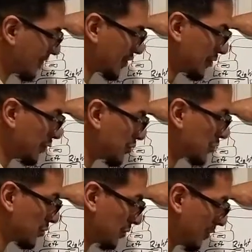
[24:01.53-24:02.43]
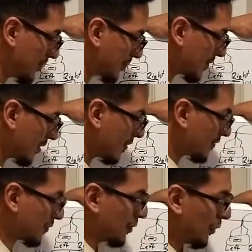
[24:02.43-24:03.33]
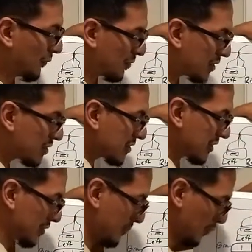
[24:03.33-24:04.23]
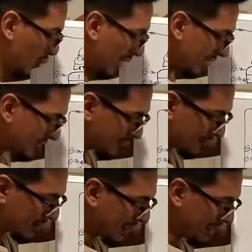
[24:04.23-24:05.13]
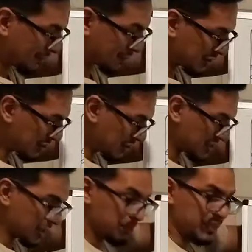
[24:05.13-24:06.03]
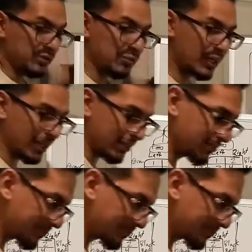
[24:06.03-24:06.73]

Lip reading: your neutral. For low voltage, is going to be white. For high voltage, is going to be gray.